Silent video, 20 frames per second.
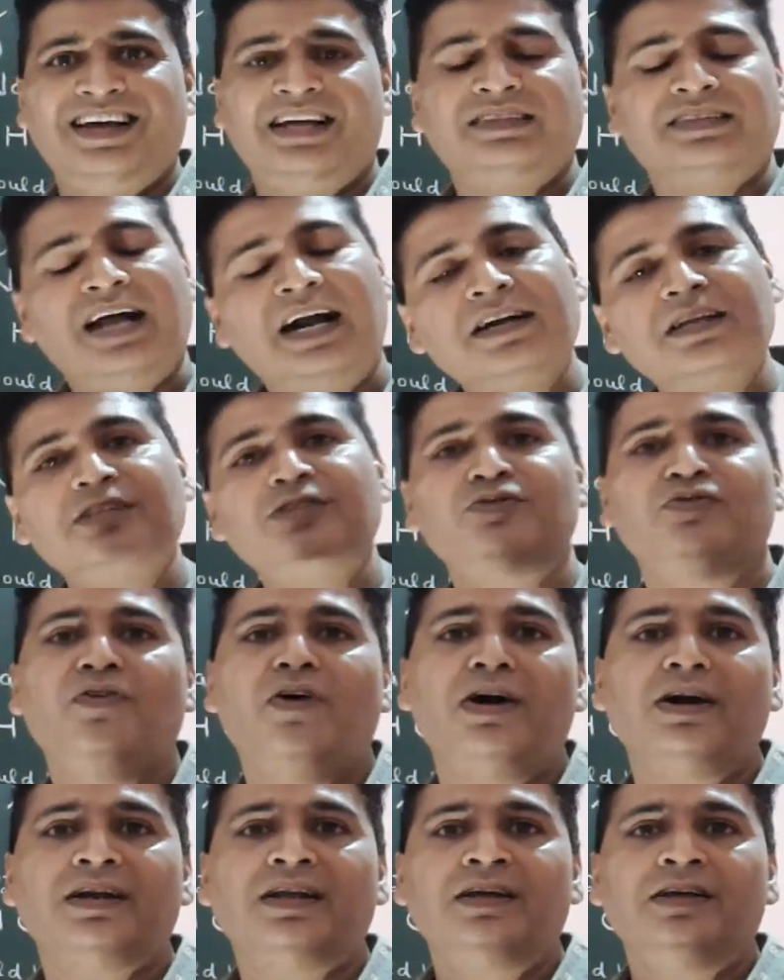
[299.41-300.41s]
And that is
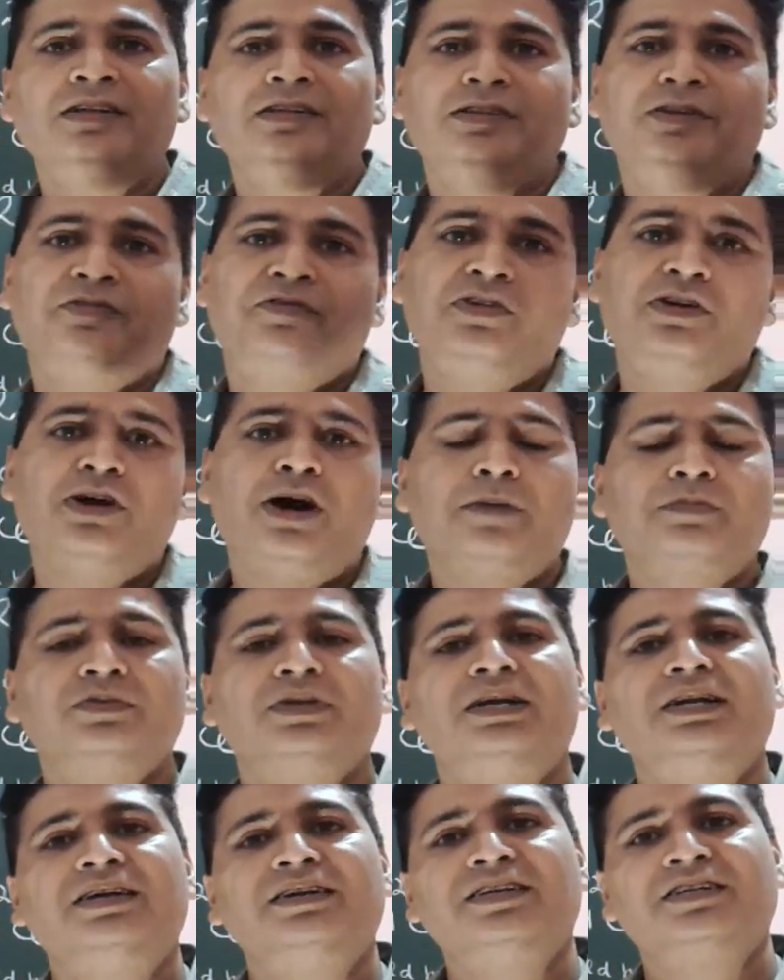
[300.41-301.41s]
what the
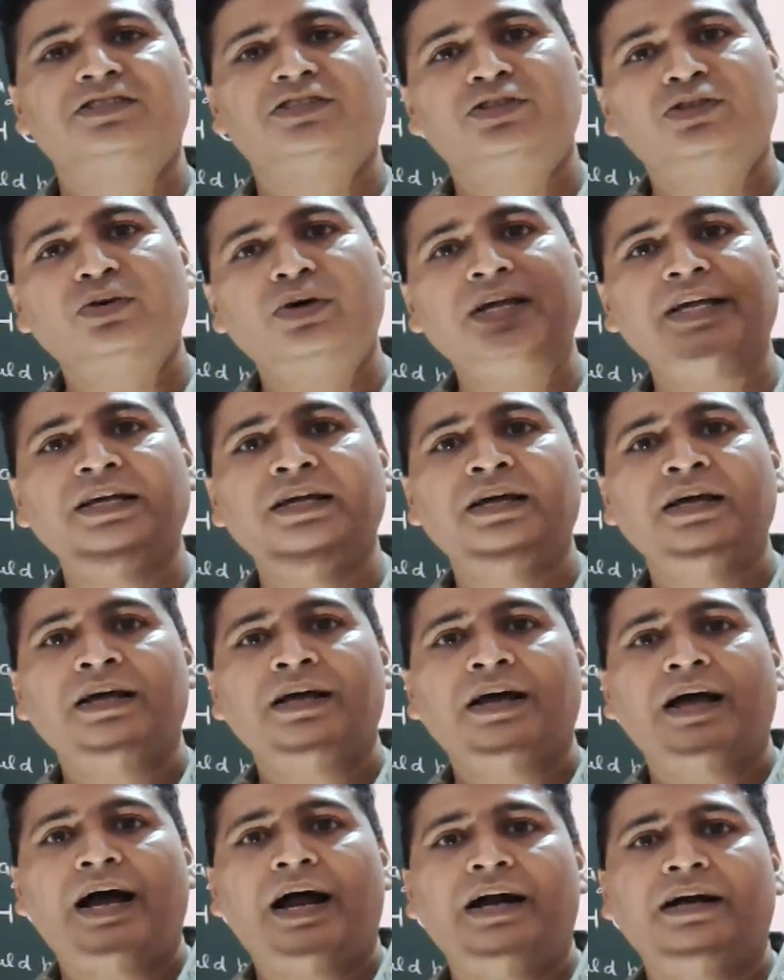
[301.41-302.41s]
phenolphthalein is doing,
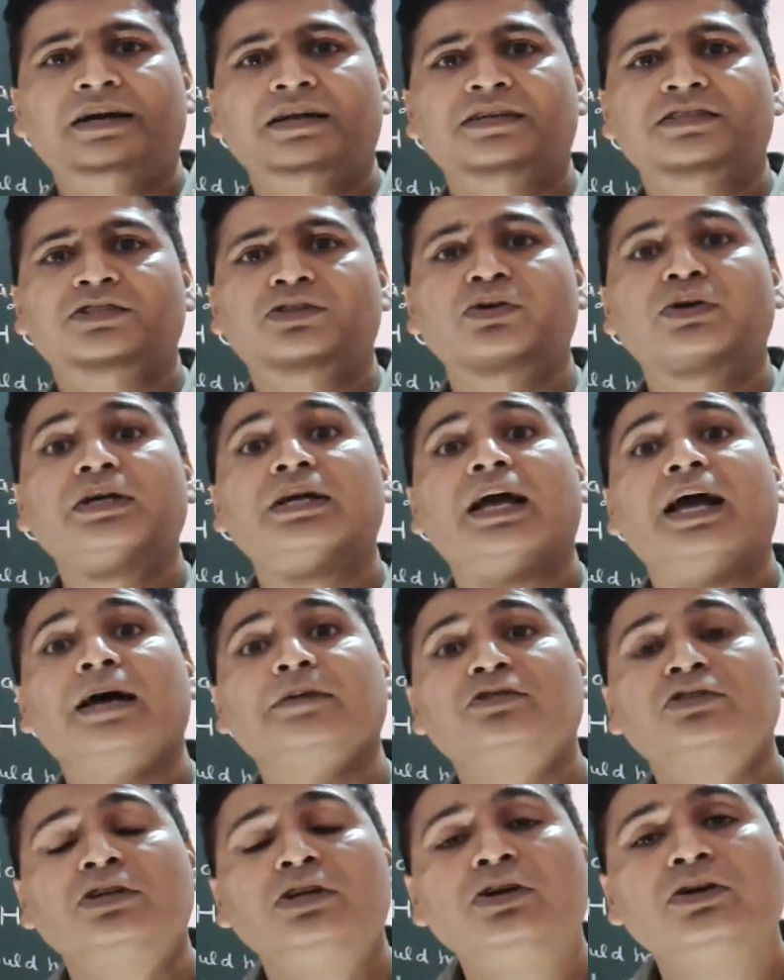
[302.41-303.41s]
and is doing
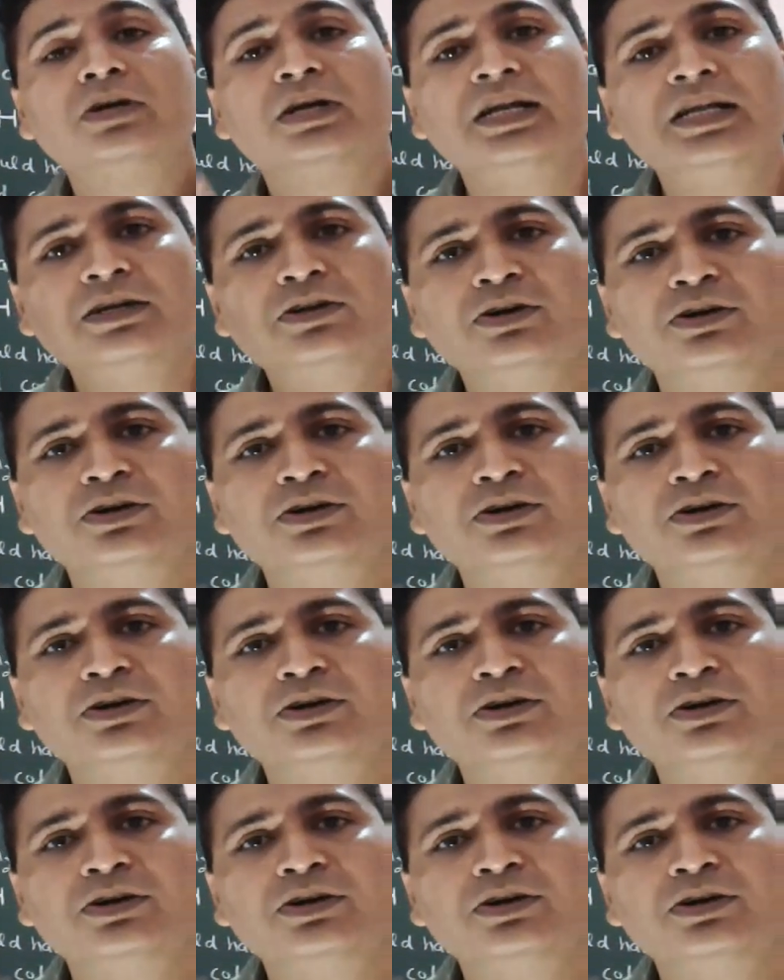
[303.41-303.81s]
absolutely